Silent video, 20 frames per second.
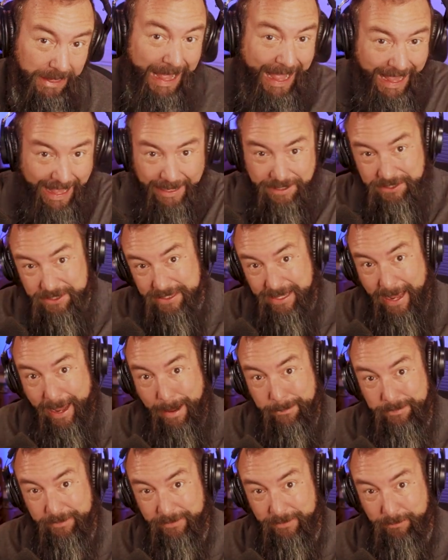actually
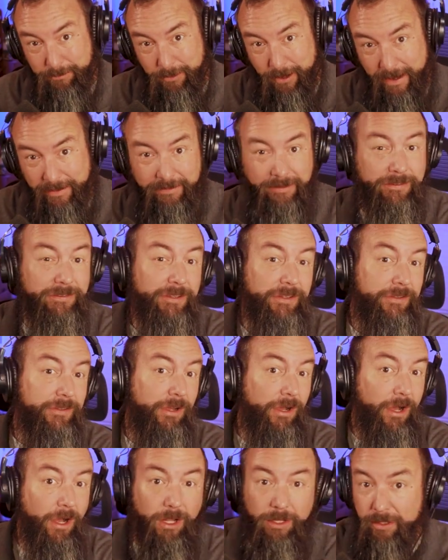happens in practice is
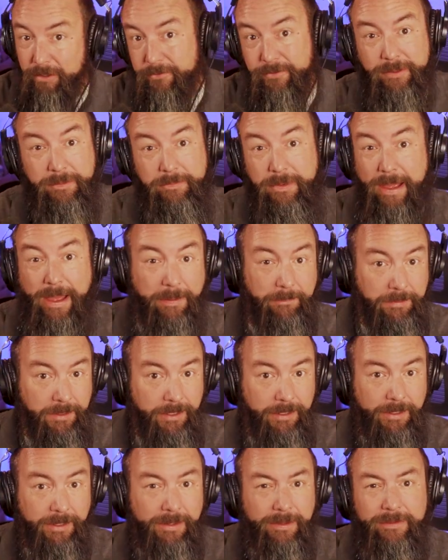all over the map.
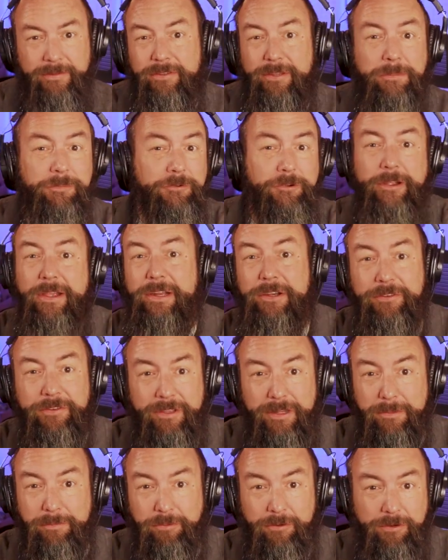Some creators
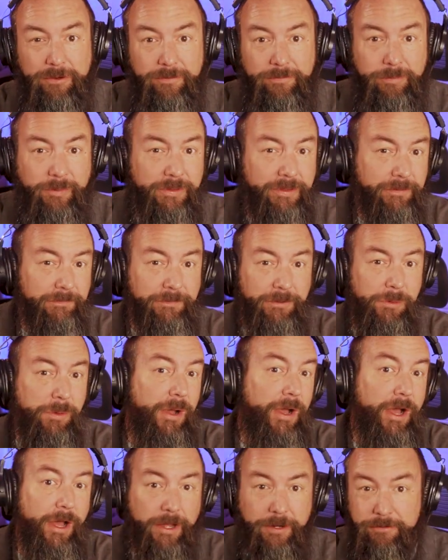get approved with a few
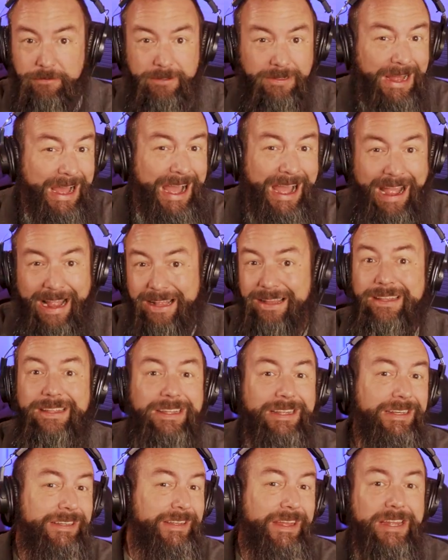hundred
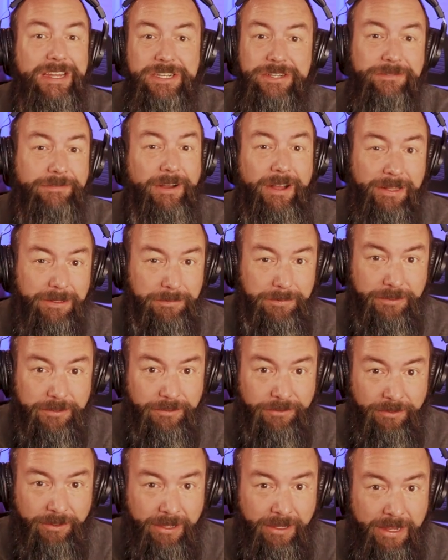highly engaged
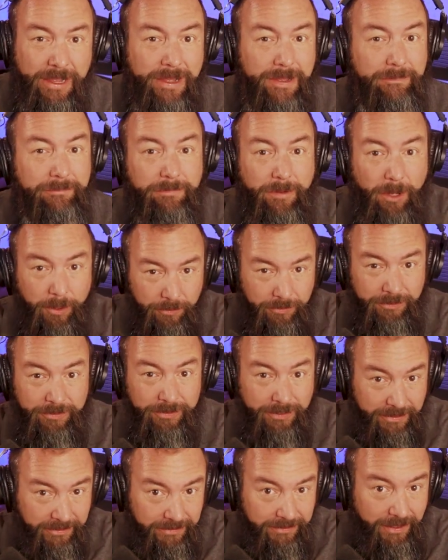followers. Most
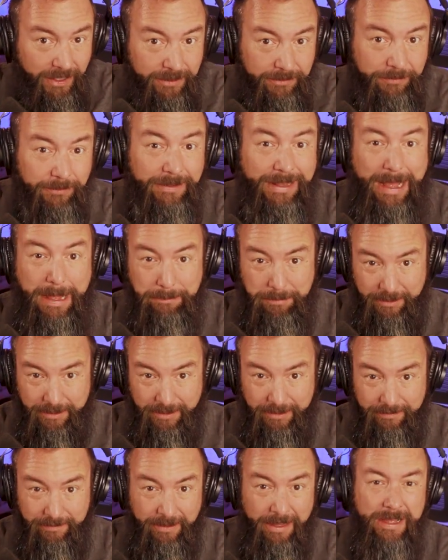successful
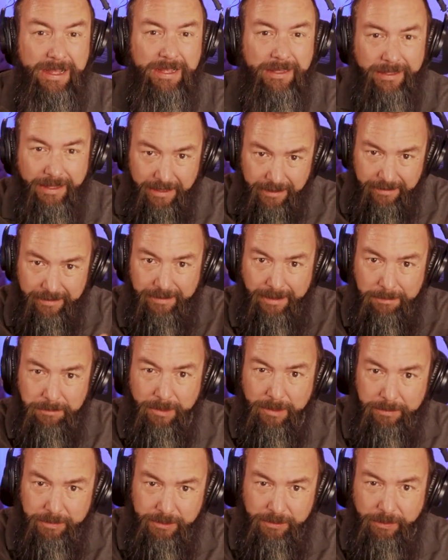applicants land
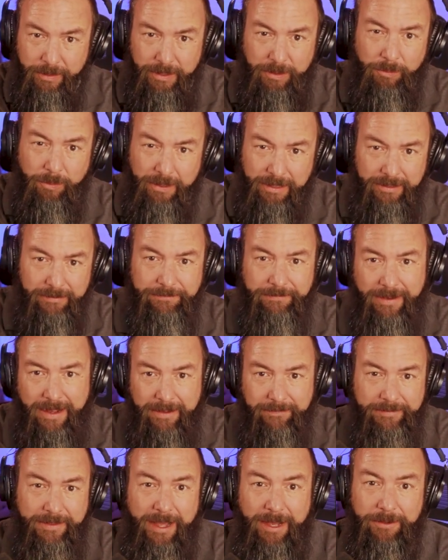somewhere between 1 and
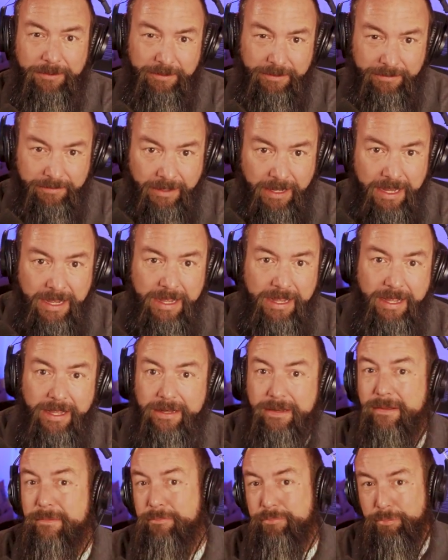5,000,
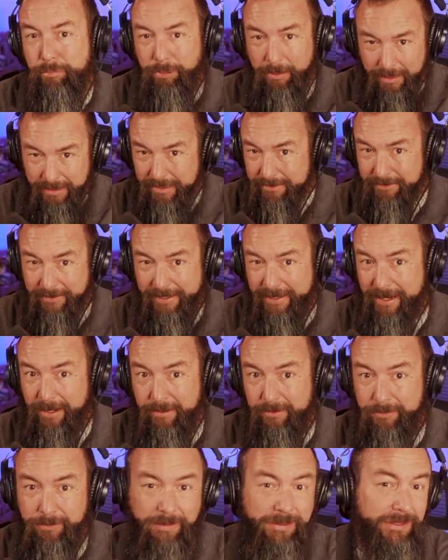and plenty of
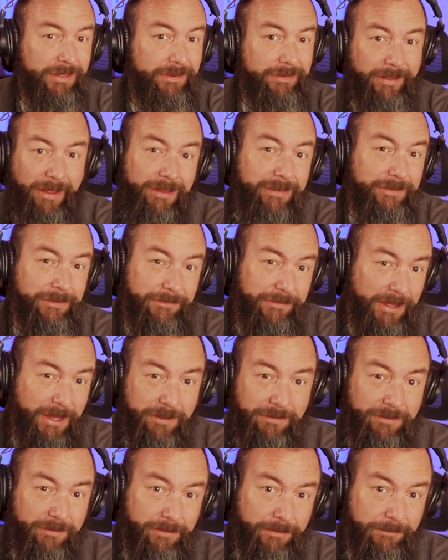accounts with tens of
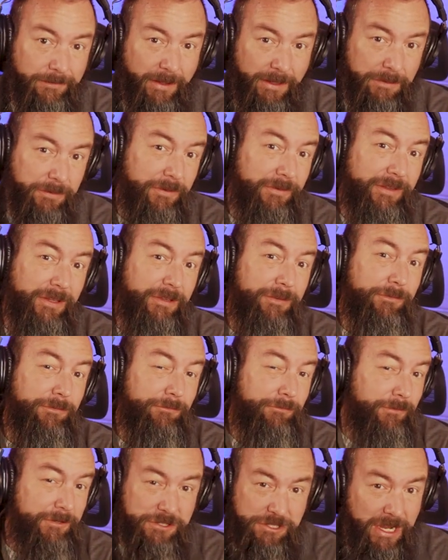thousands of followers get
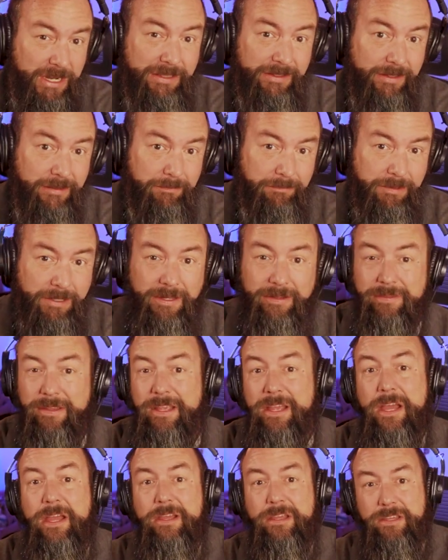rejected because
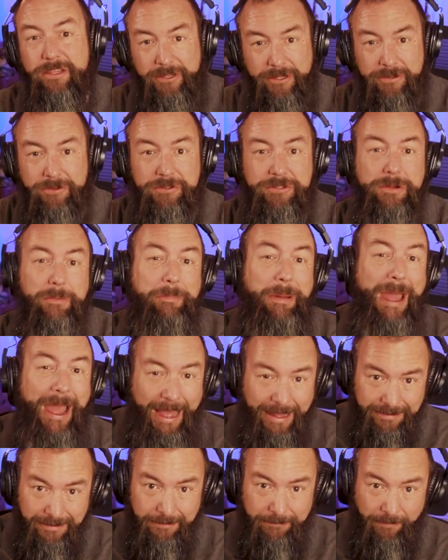a huge
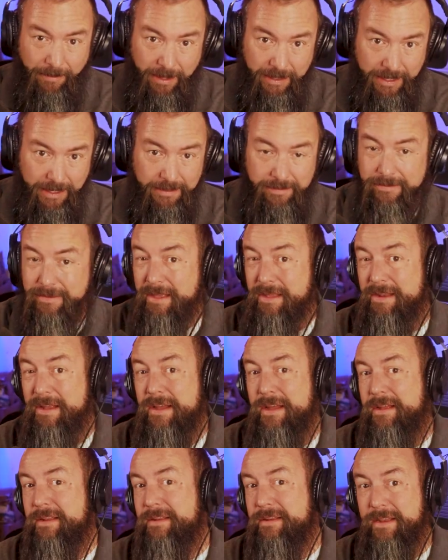passive audience that
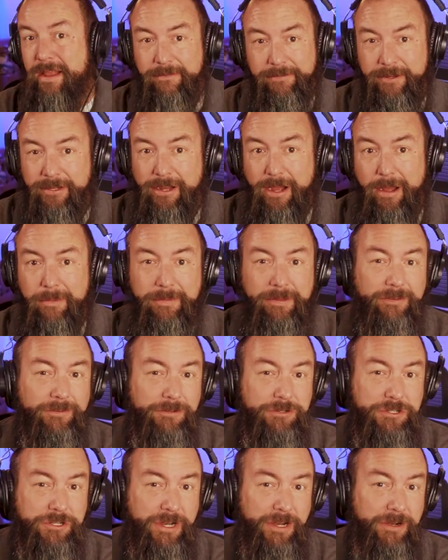never comments
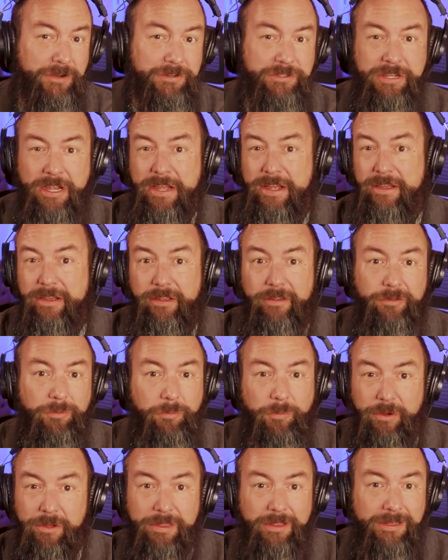or shares is
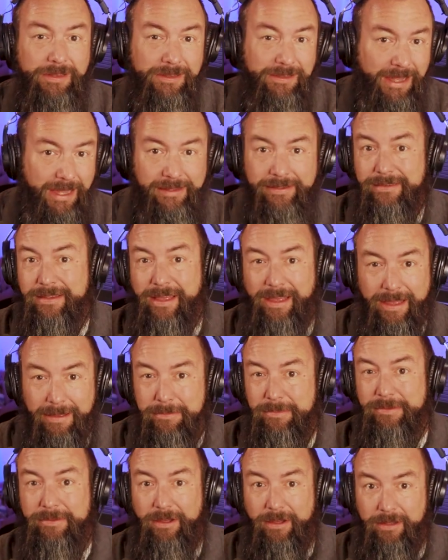worth less to
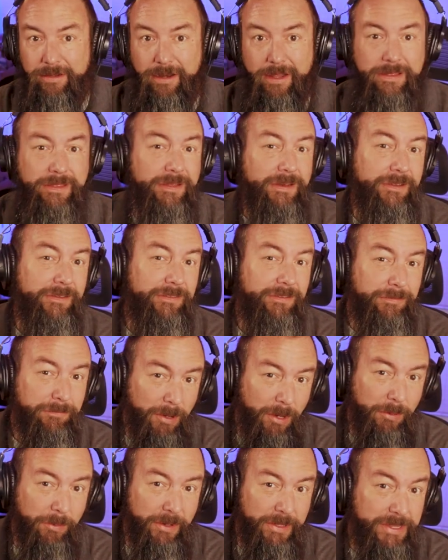Amazon than a
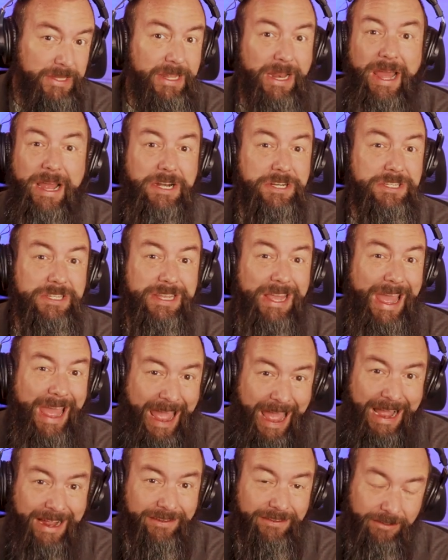small one that actually
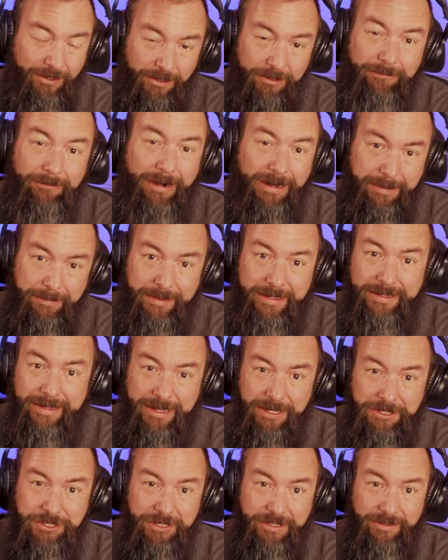acts on
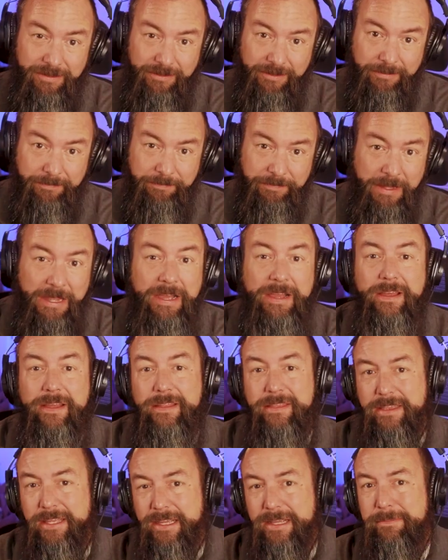recommendations.
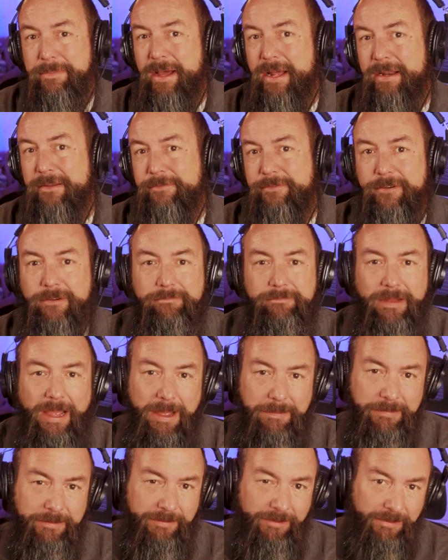And think about it for
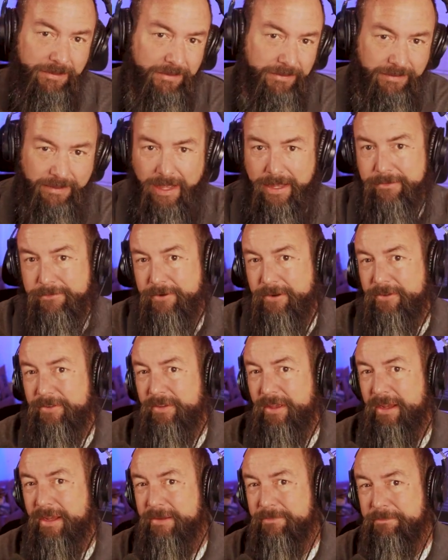Amazon's side for a
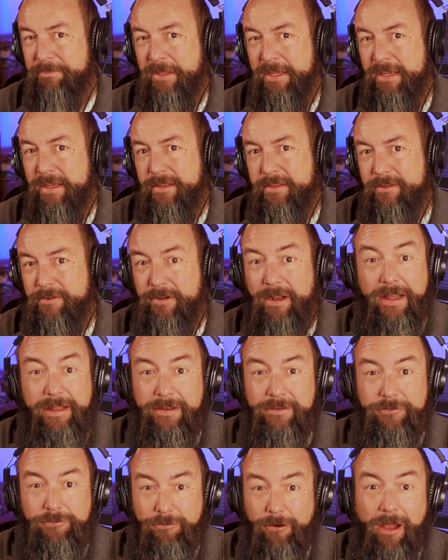second. They're
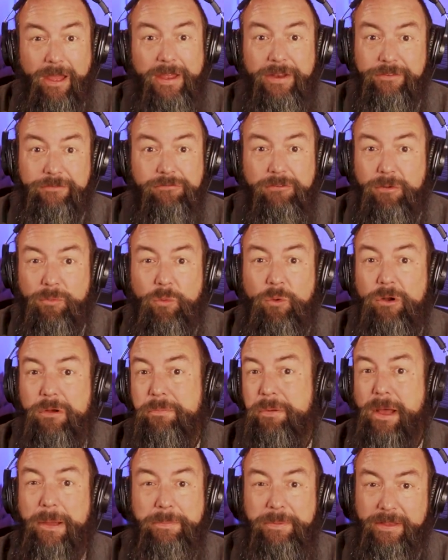not trying to
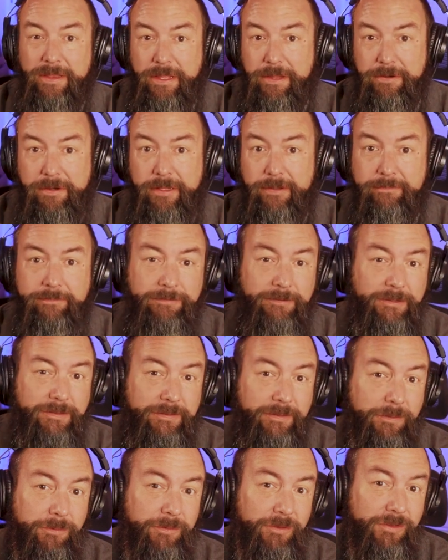reward popularity for
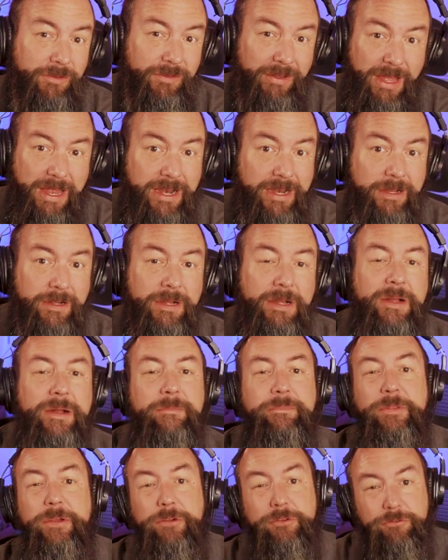its own sake.
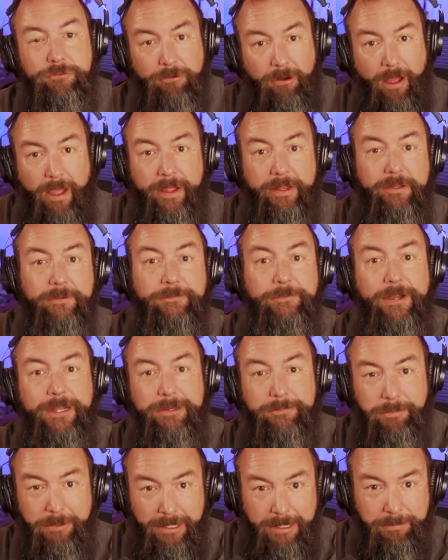They're trying to
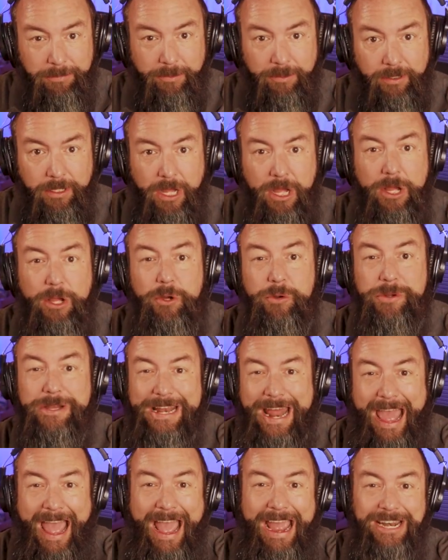find people who
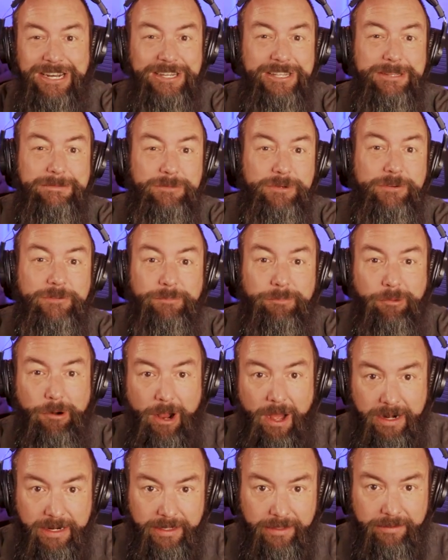can actually move
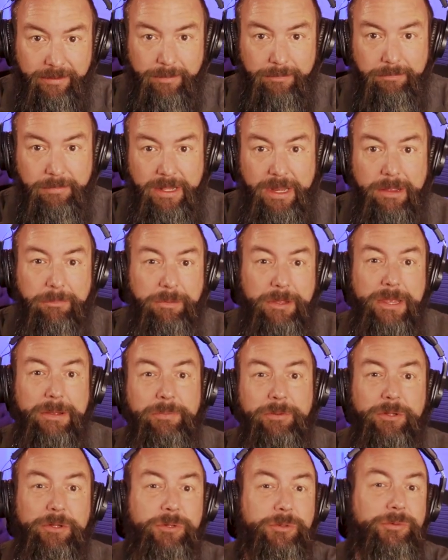product, meaning
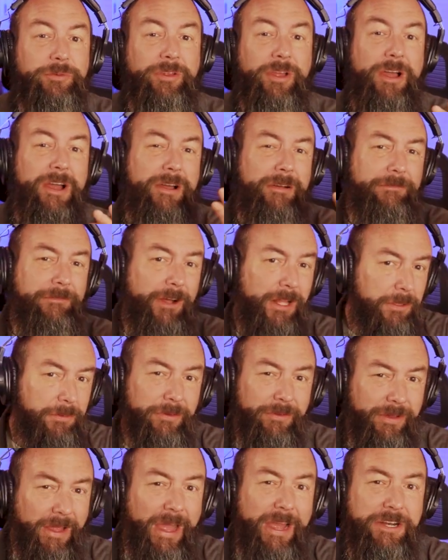people whose
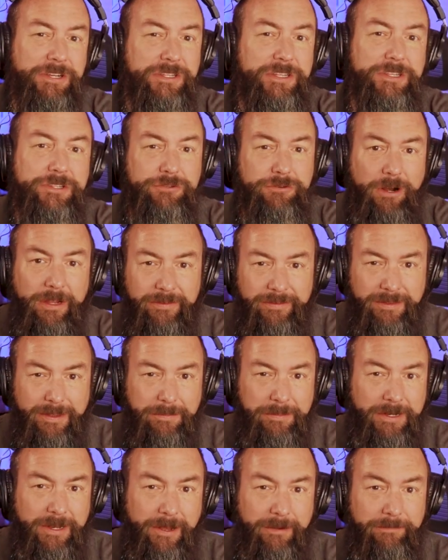followers actually trust
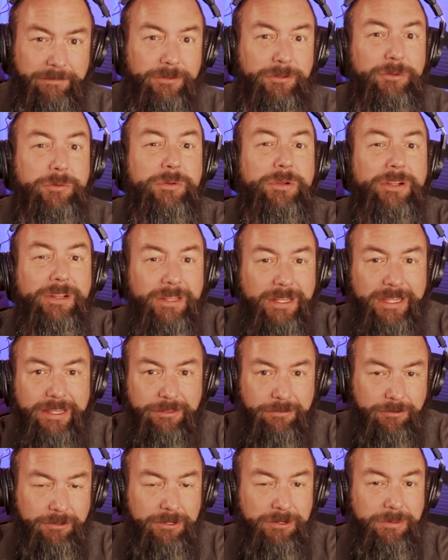them enough to
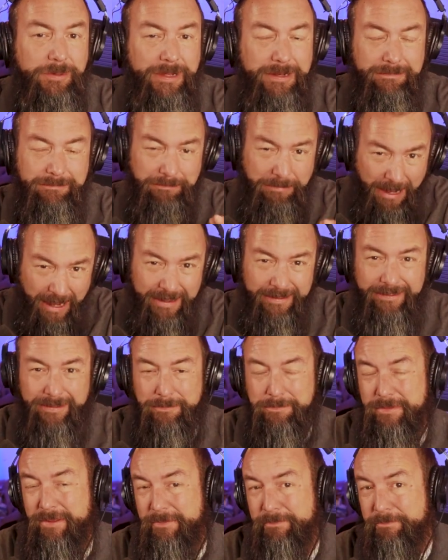click through and buy
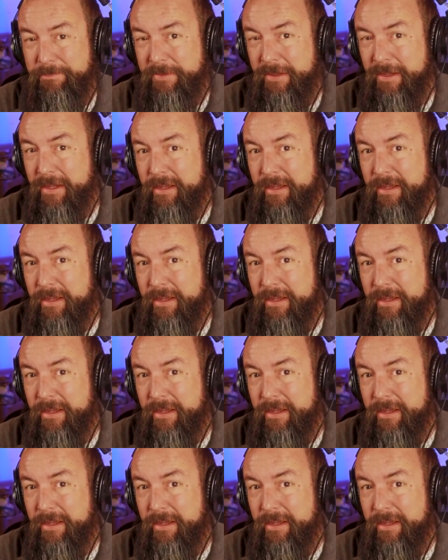something.